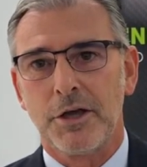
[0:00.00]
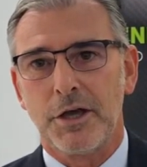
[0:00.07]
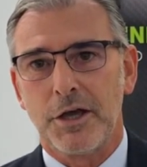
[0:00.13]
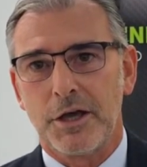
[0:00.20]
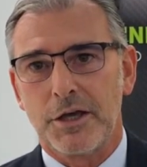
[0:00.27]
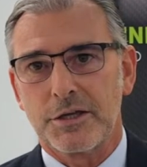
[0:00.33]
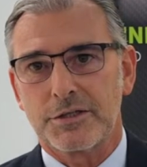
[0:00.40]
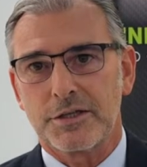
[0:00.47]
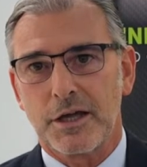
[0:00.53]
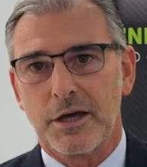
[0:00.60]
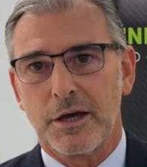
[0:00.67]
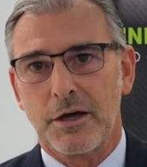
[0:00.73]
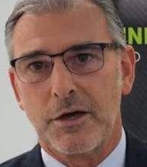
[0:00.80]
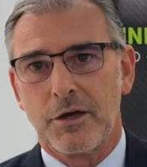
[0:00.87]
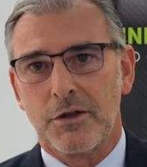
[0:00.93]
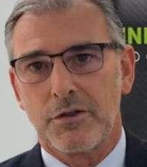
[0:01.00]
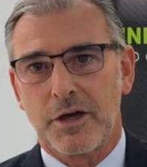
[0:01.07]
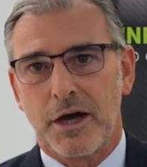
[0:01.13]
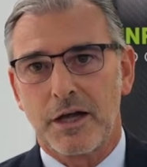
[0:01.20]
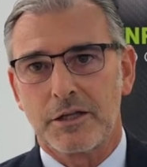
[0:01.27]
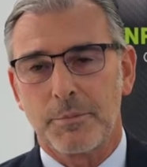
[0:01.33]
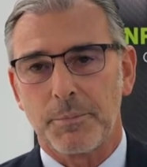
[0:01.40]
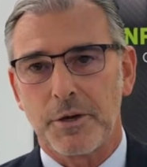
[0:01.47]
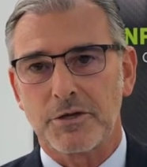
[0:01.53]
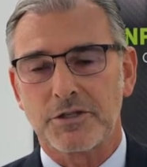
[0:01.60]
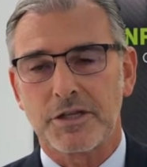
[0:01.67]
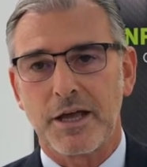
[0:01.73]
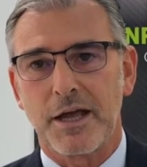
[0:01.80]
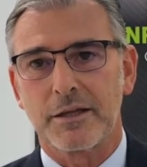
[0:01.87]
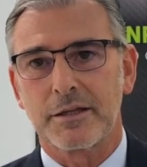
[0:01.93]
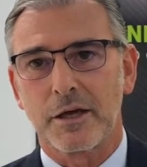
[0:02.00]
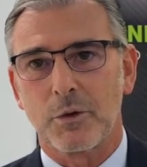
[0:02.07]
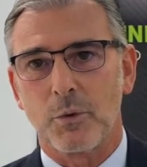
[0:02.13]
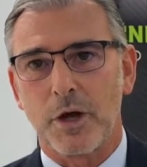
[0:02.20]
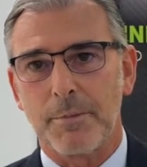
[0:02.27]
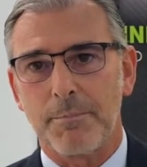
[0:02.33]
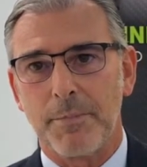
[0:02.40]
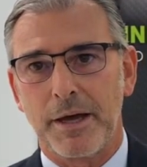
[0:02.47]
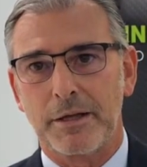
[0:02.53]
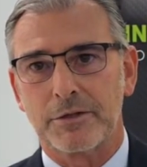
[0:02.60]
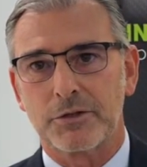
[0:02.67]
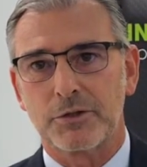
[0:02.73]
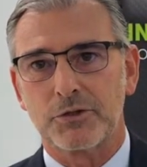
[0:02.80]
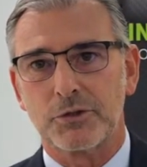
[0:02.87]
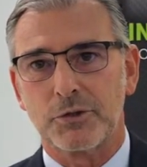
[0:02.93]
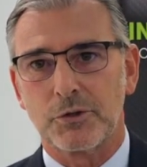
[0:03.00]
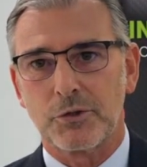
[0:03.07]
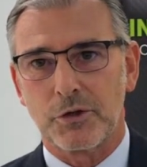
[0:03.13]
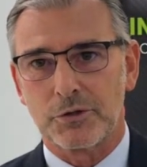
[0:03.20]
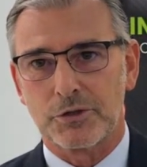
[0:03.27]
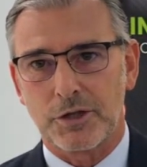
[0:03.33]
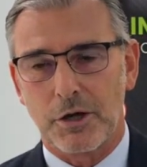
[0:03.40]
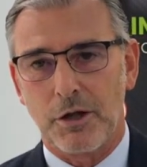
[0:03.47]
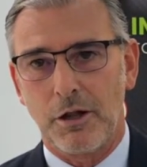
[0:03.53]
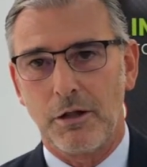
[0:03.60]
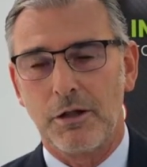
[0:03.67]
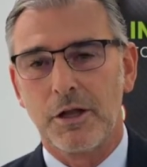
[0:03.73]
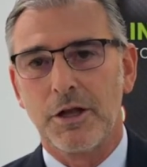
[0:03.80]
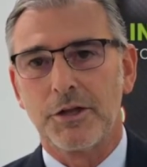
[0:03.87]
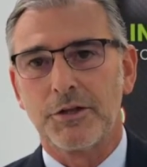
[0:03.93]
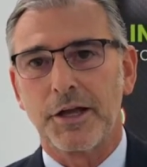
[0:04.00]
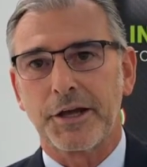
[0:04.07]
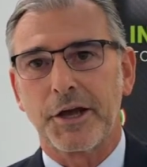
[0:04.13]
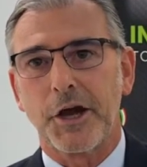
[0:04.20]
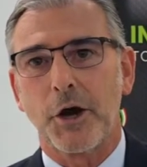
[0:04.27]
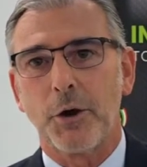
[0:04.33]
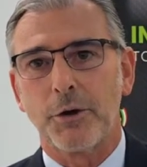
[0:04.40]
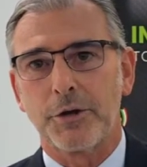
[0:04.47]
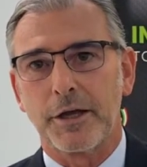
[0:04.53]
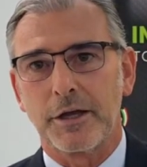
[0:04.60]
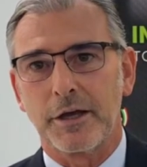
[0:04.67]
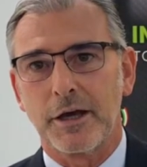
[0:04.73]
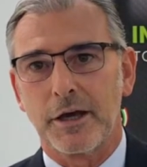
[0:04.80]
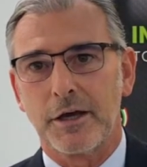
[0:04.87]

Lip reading: is the 100% equipment to control the coating